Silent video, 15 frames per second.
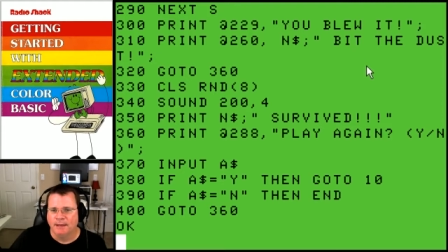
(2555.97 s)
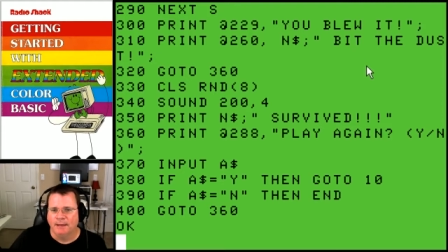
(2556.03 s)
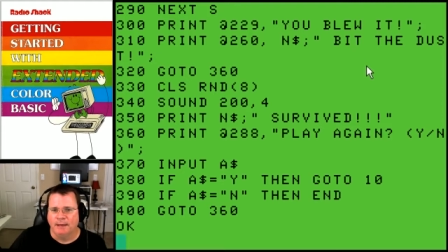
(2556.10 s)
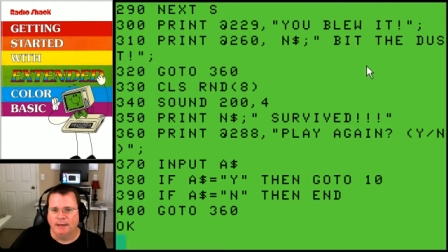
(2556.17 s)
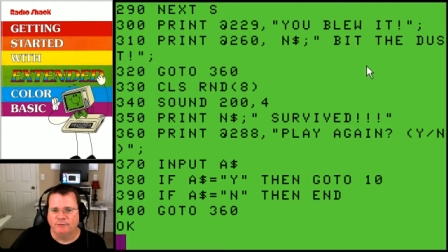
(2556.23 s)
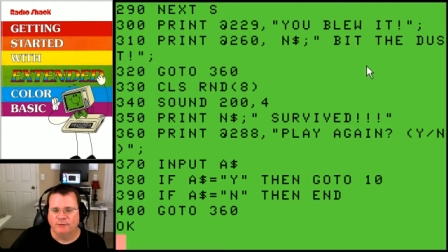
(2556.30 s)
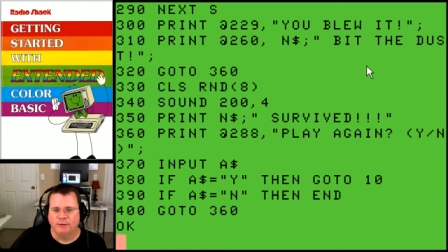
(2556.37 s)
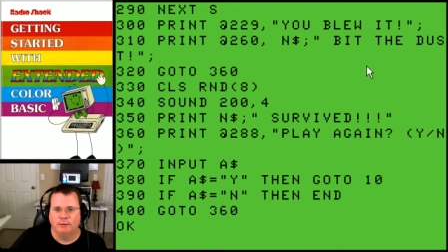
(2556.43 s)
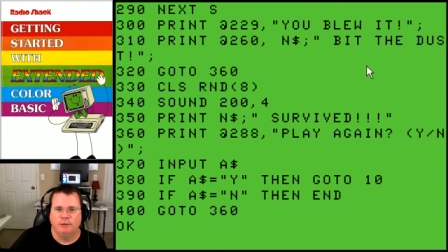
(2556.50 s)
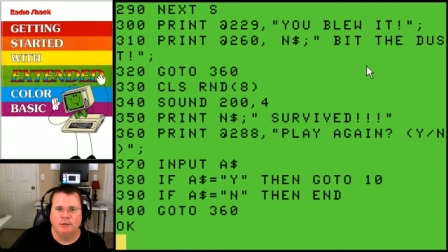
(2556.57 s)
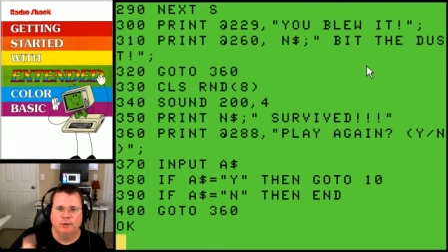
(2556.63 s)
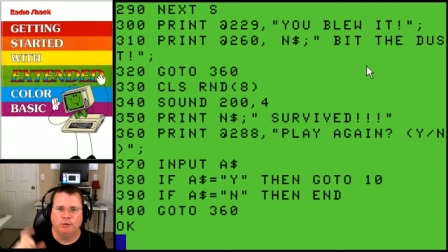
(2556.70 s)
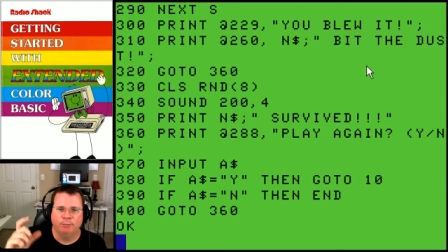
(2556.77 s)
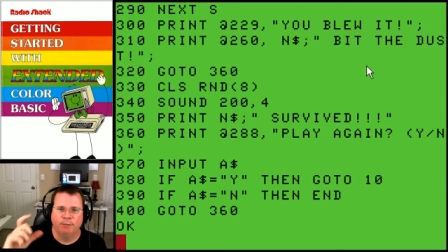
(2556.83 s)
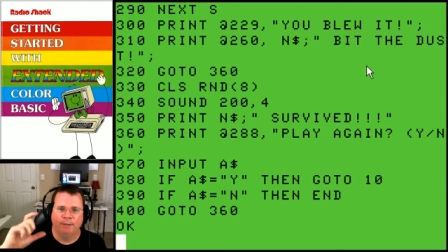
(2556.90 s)
it's a
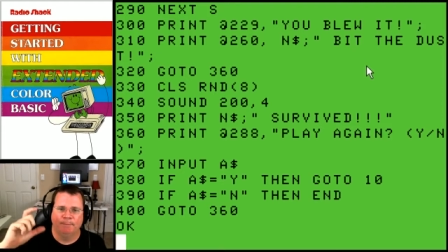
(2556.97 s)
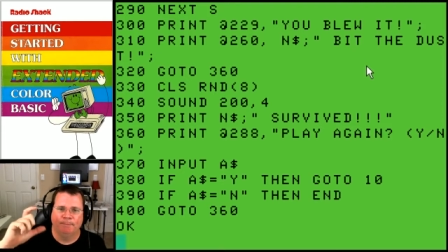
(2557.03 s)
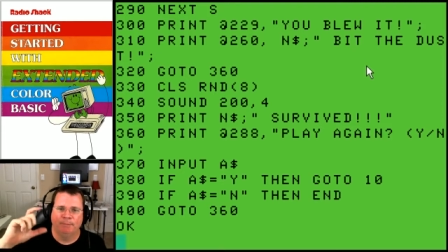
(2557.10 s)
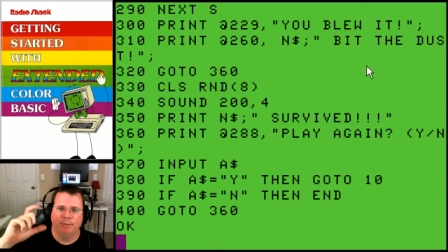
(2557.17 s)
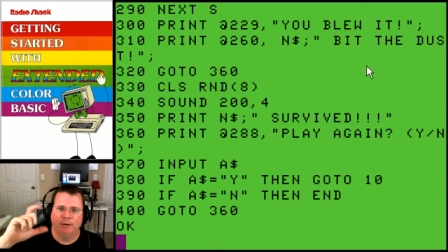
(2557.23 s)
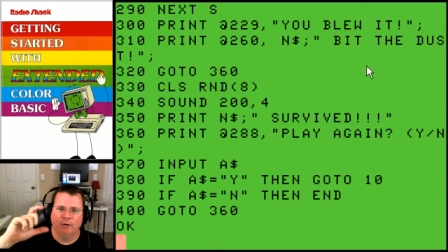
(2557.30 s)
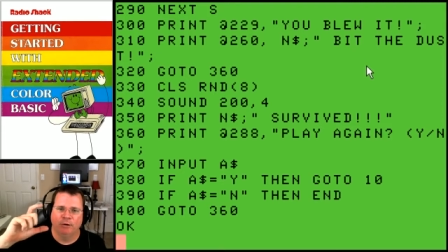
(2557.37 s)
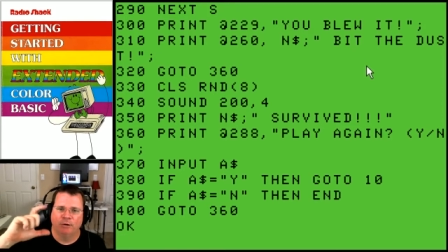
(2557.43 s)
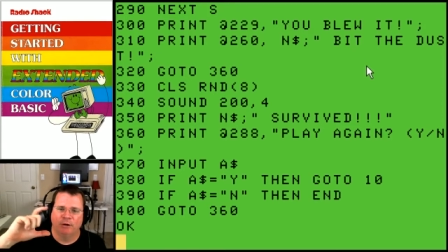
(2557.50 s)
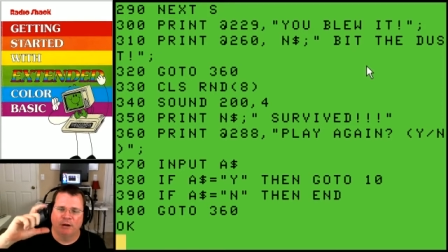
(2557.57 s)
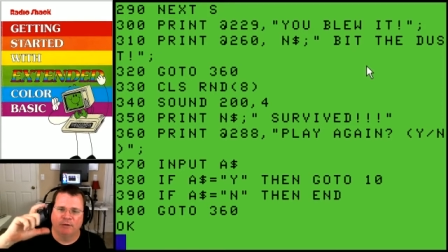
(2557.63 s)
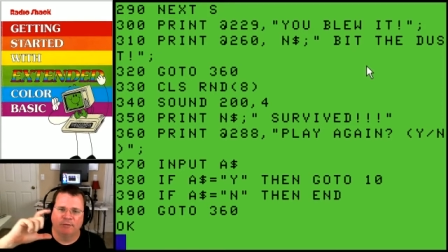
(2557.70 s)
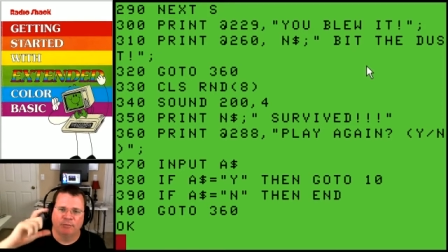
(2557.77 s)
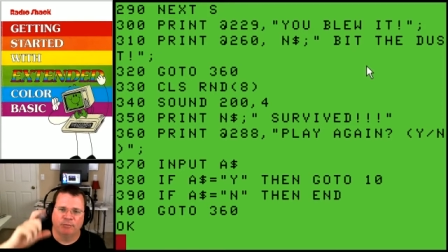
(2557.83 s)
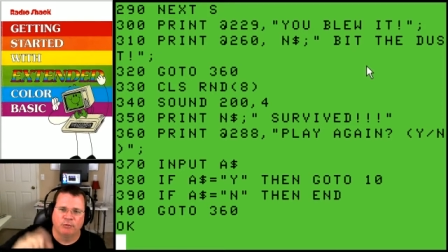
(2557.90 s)
little bit bigger
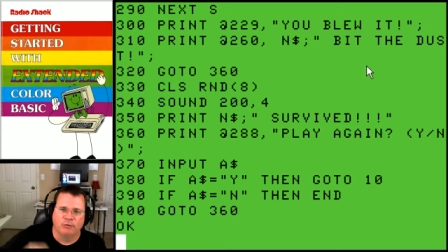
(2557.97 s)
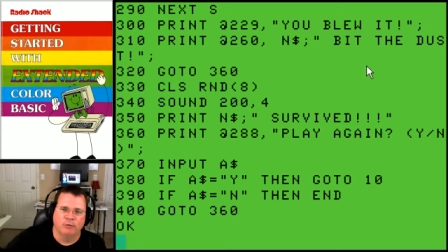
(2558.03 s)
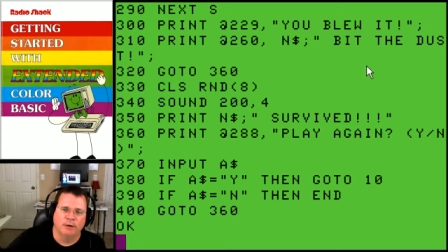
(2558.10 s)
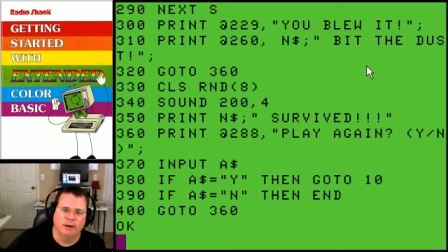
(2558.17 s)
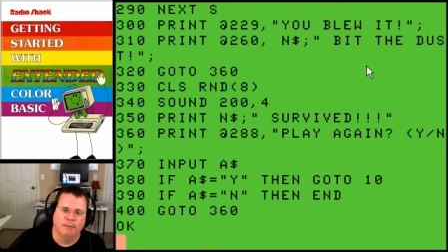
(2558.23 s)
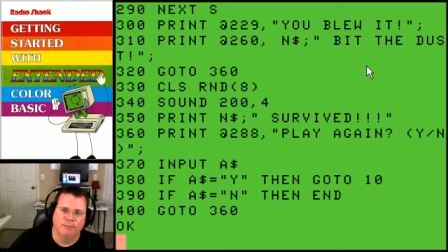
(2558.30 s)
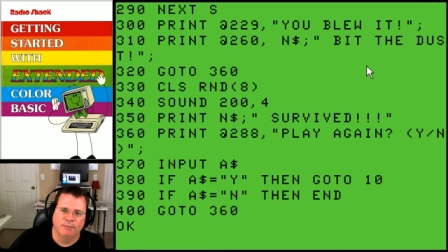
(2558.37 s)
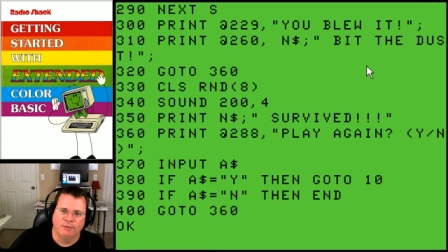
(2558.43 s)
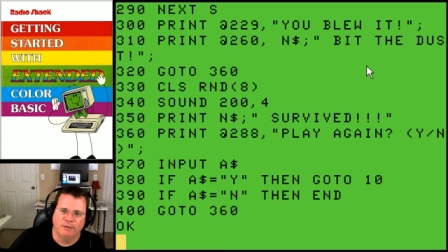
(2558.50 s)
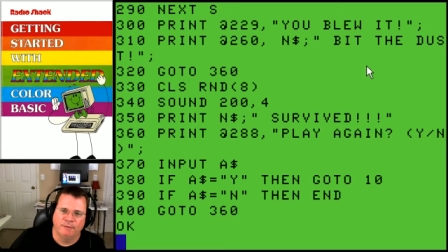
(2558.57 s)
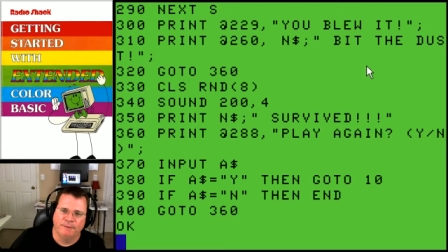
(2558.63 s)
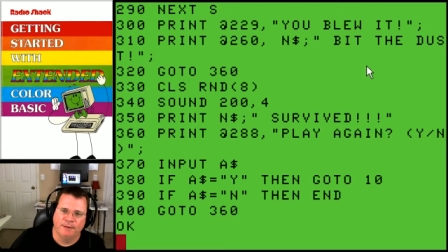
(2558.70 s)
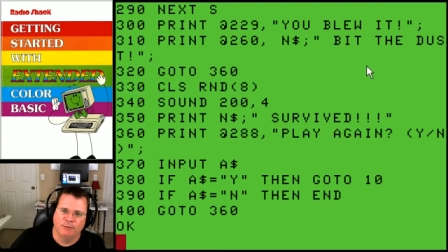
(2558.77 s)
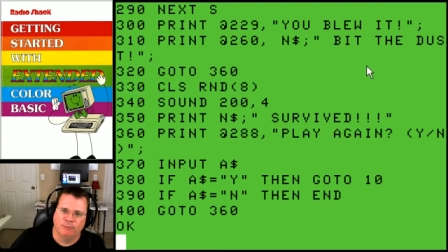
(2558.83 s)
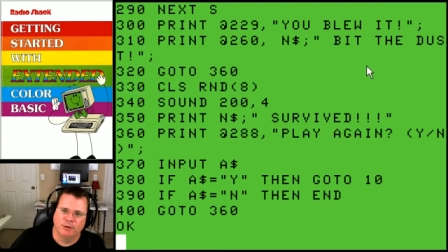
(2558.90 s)
of a program
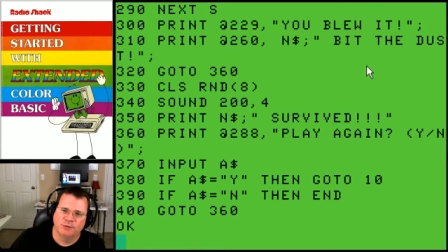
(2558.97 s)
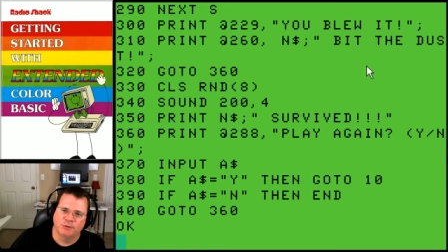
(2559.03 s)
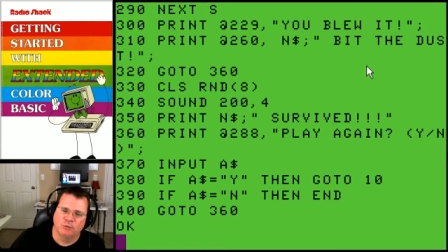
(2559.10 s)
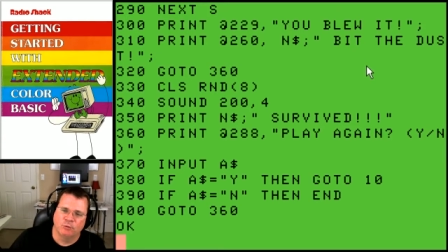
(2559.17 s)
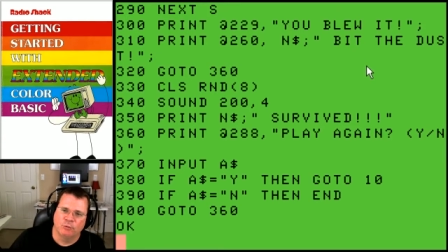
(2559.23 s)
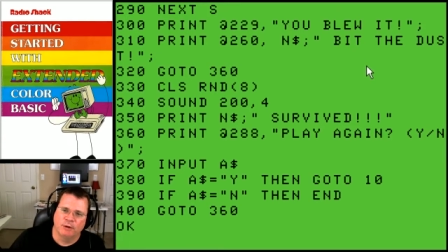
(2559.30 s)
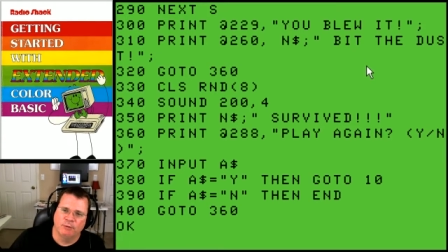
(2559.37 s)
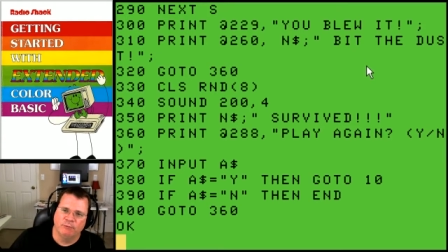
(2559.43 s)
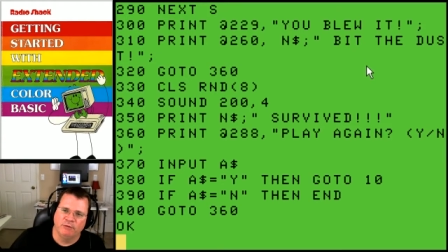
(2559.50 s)
than the original one.